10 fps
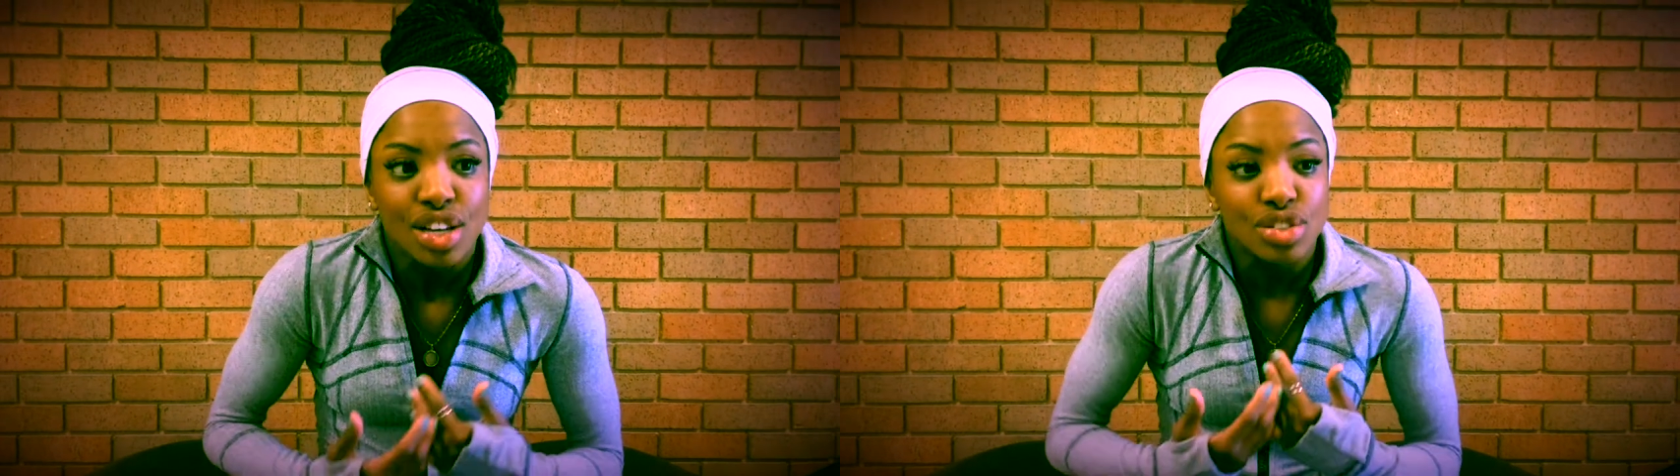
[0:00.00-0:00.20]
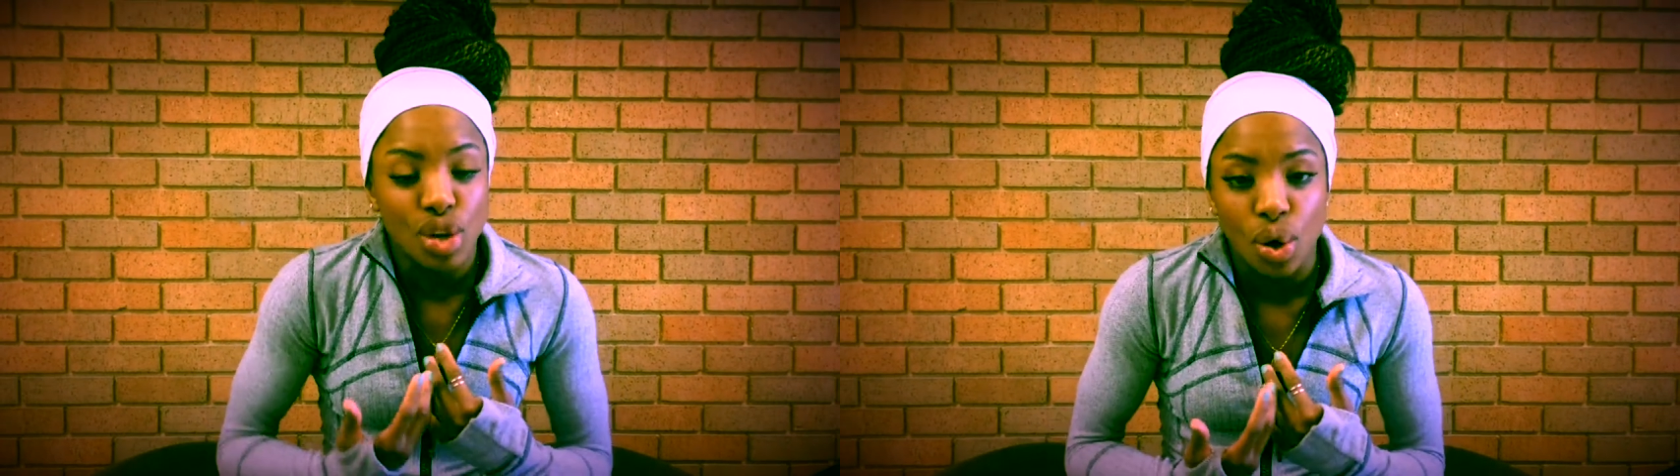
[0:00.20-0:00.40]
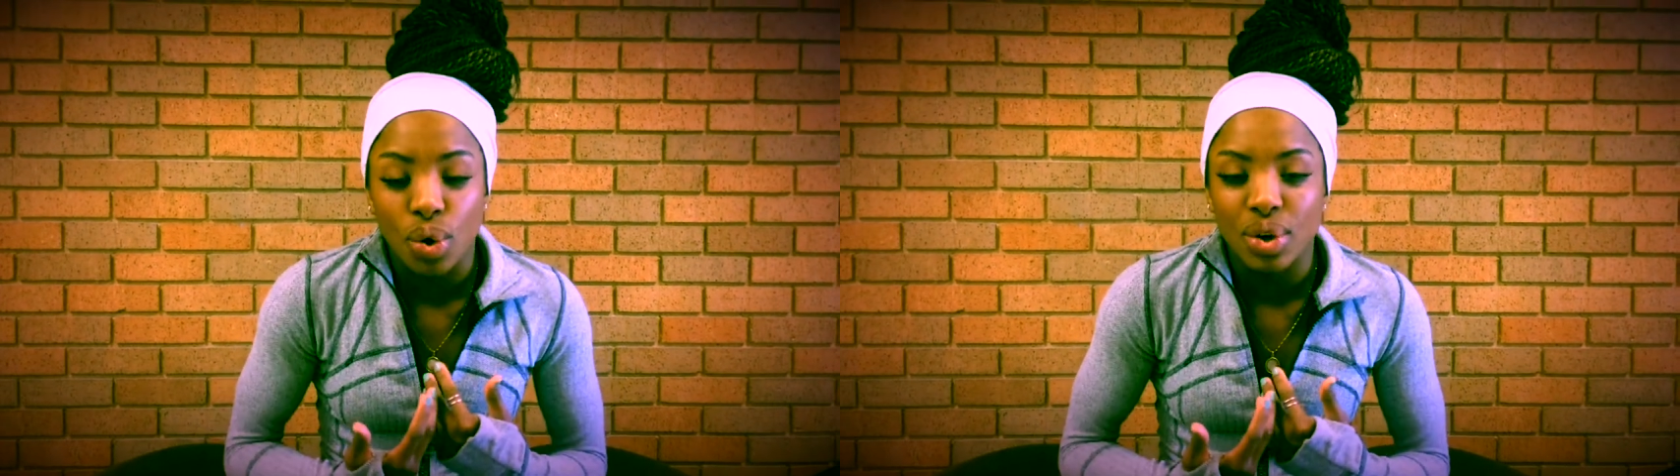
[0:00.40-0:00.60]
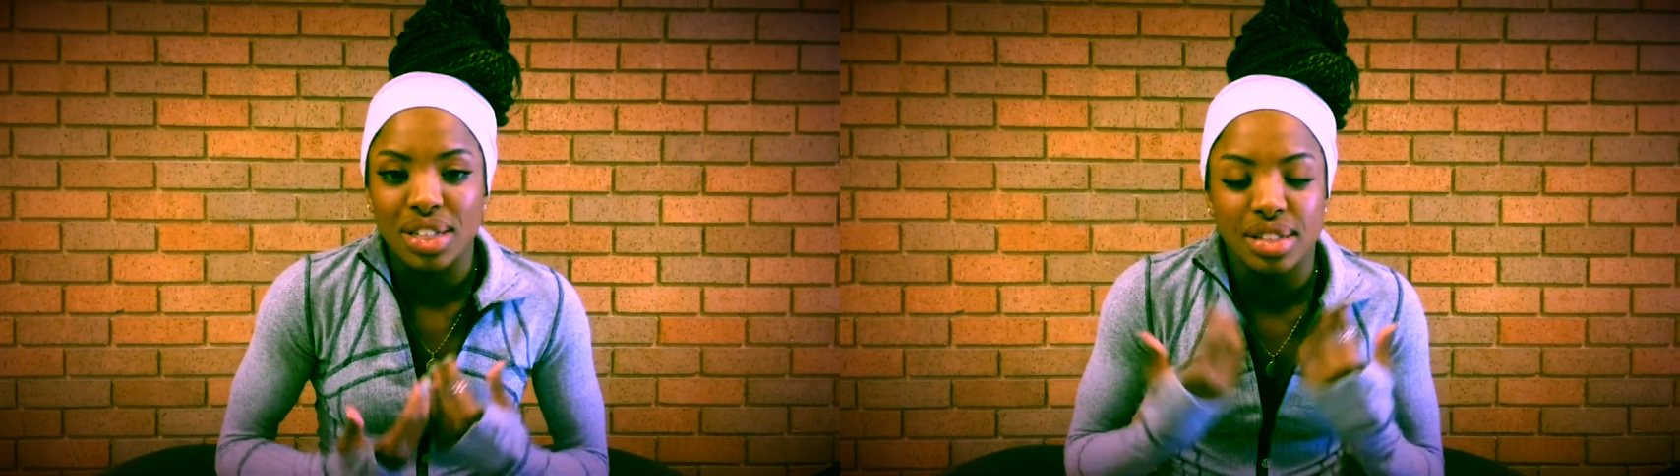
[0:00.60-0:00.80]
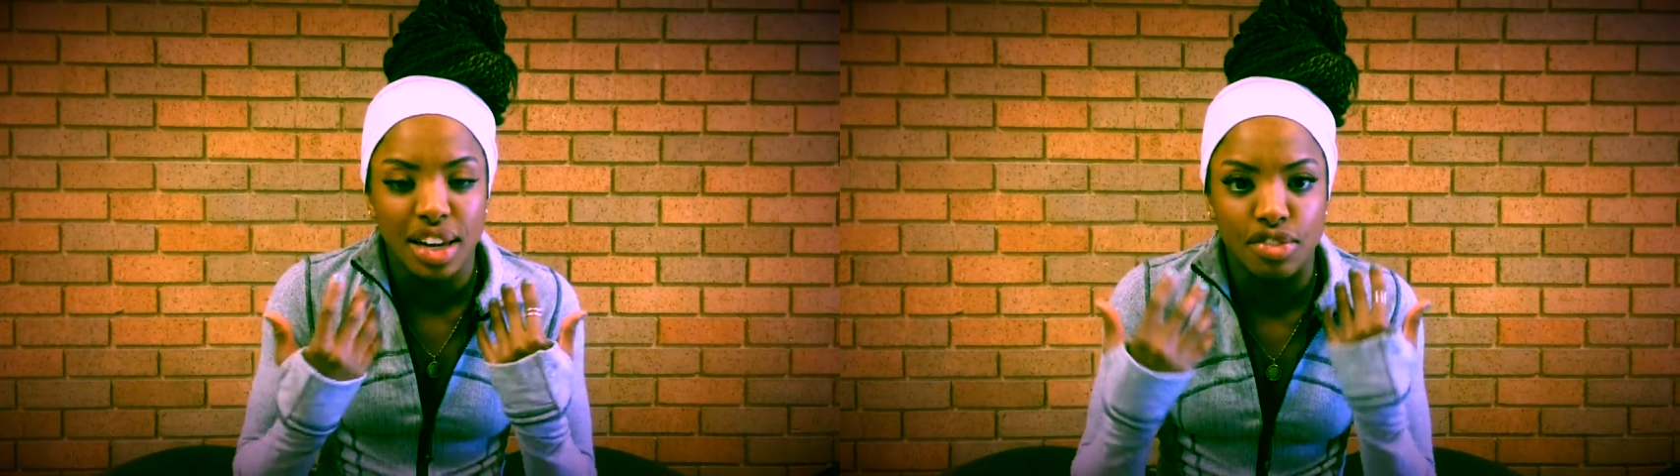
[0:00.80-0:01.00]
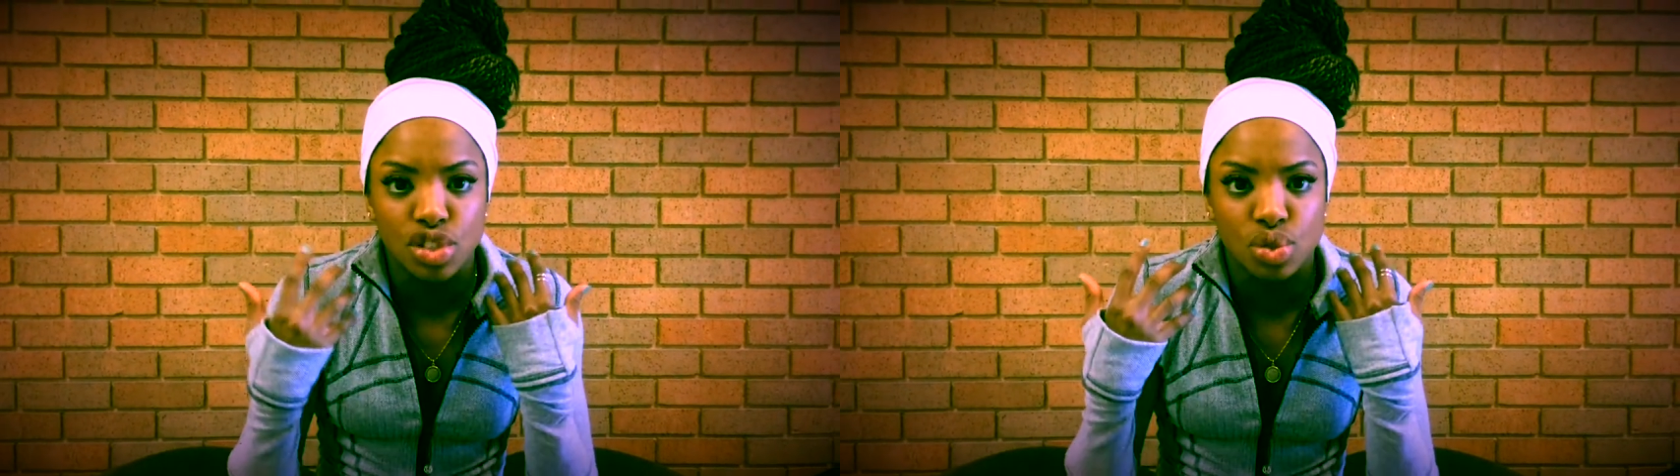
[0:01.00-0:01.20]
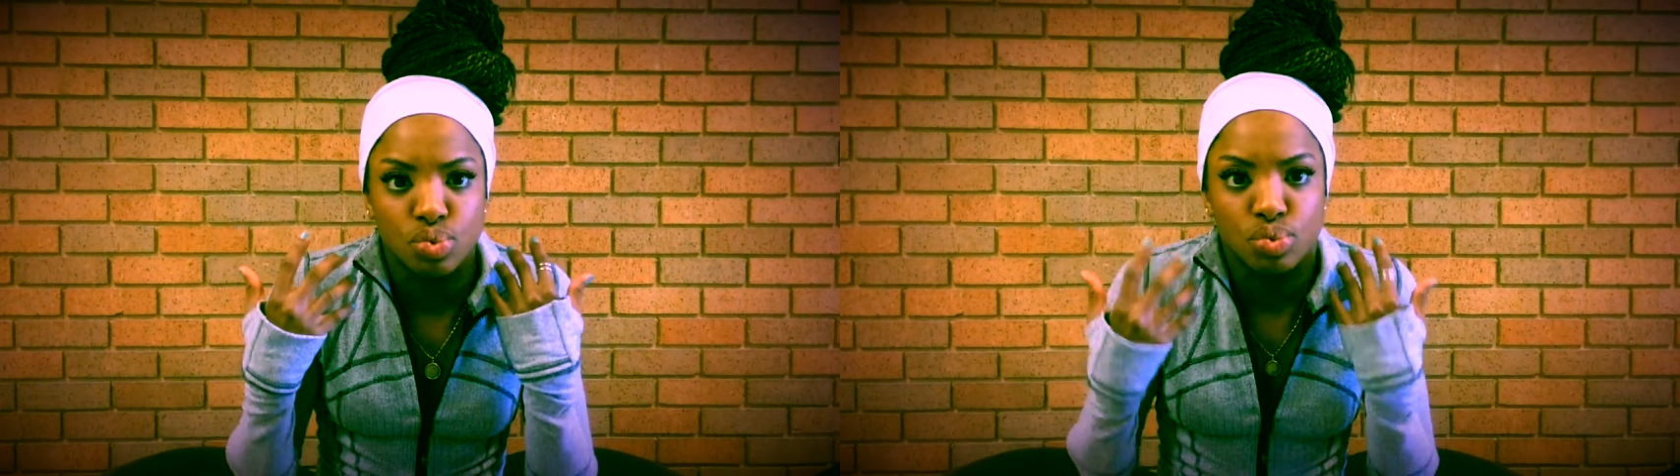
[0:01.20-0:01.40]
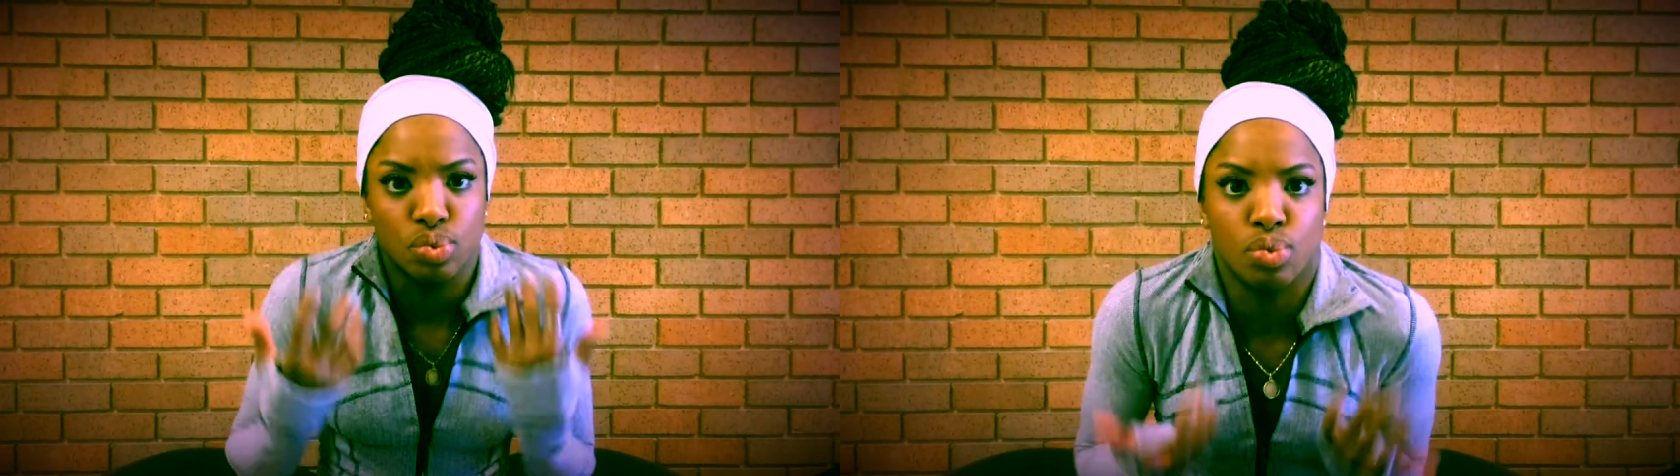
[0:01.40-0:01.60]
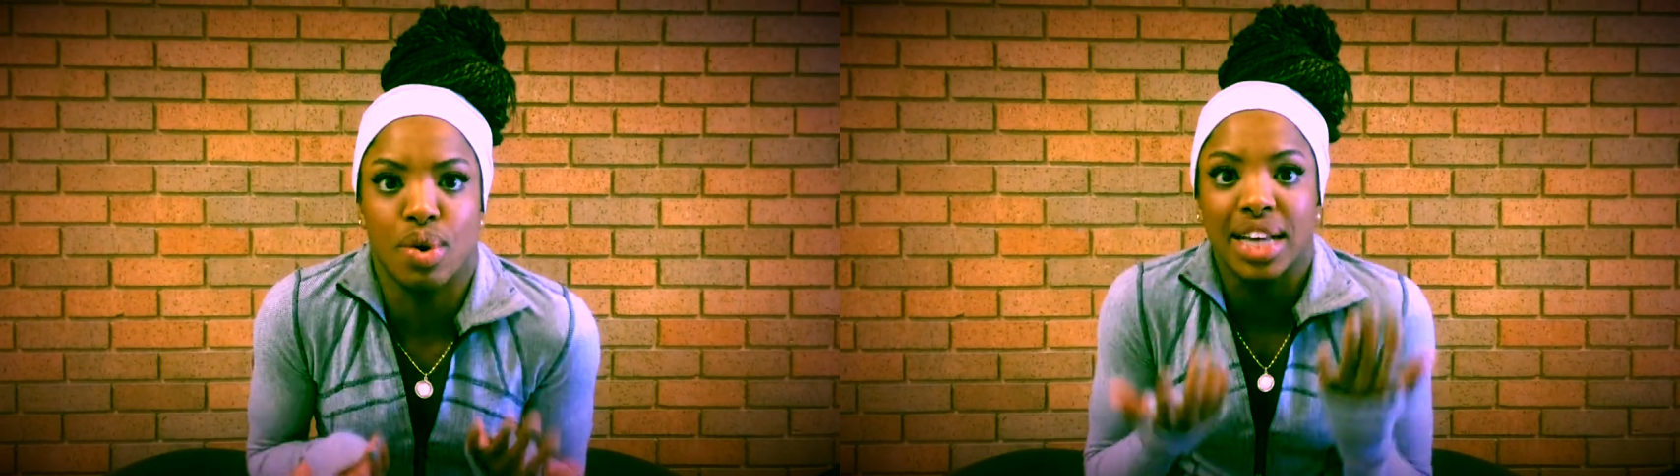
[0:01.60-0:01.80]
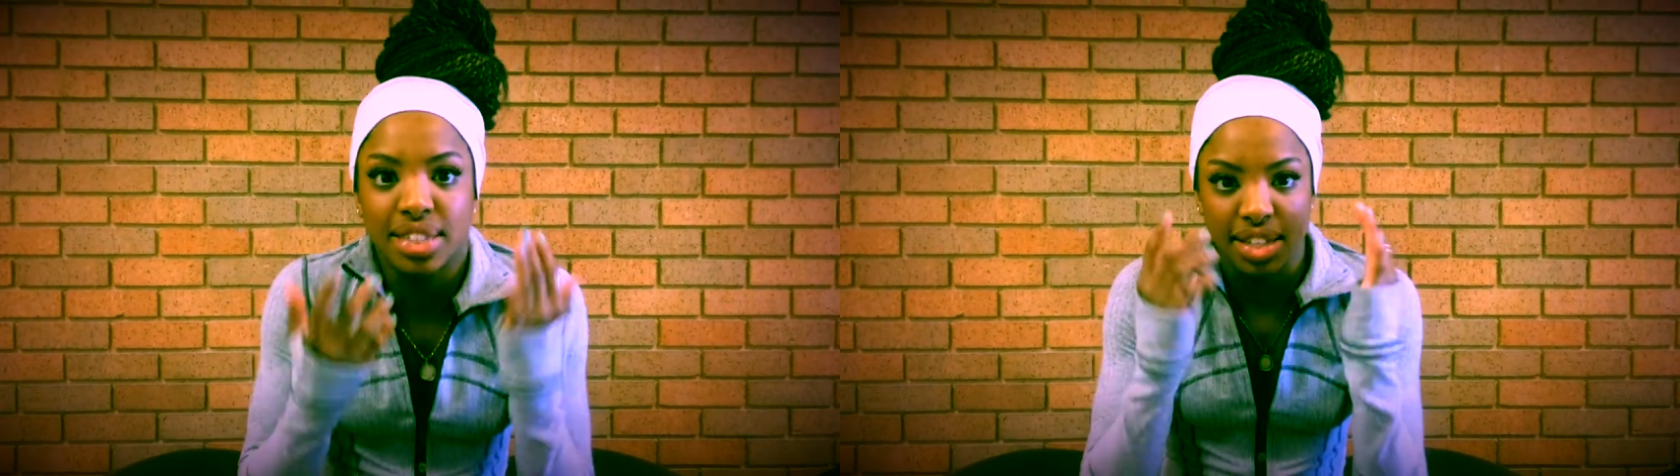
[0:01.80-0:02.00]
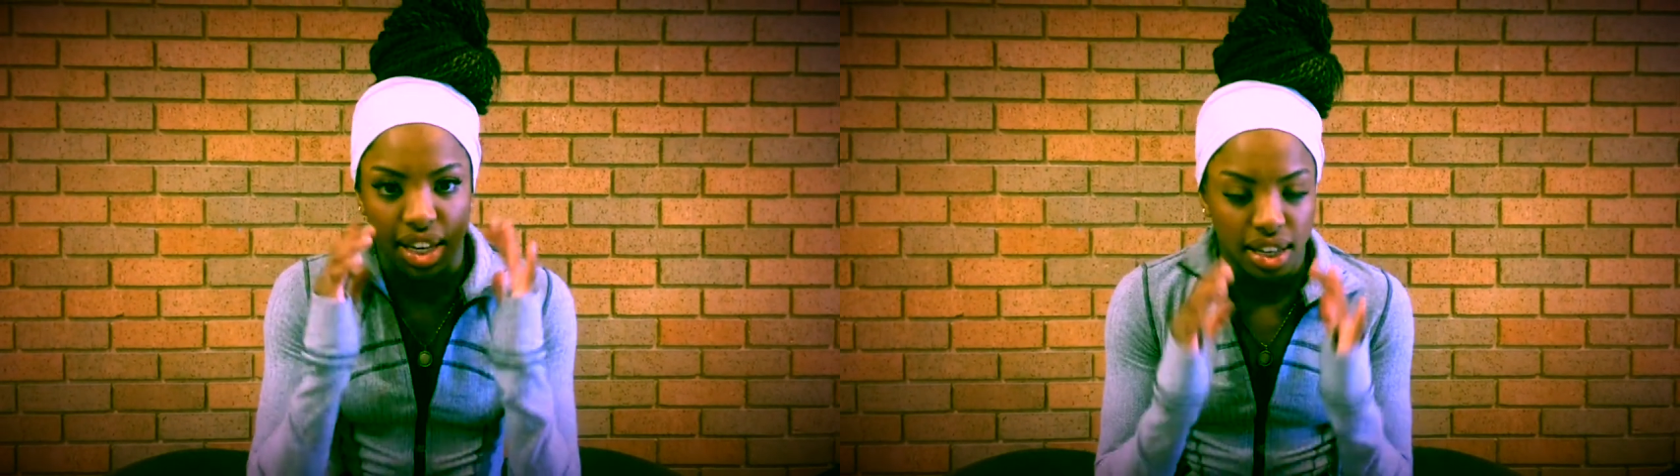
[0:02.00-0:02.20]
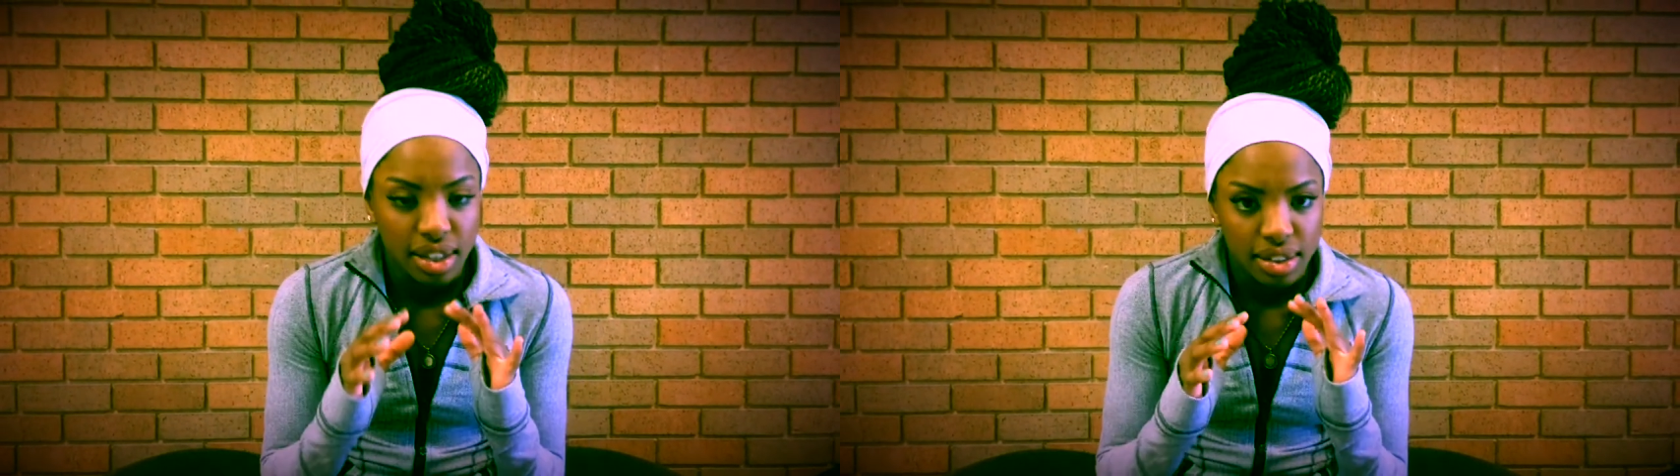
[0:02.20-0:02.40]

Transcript: So instead of just resting